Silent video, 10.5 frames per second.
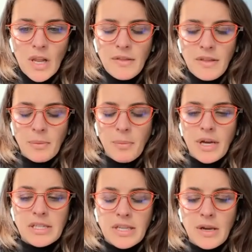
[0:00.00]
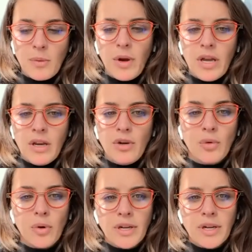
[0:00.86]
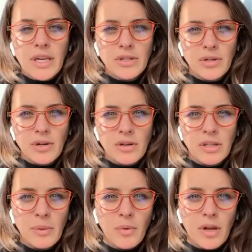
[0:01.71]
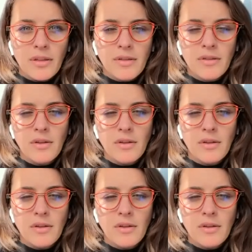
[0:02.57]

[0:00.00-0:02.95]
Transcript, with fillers: I think the biggest thing when you're working internally with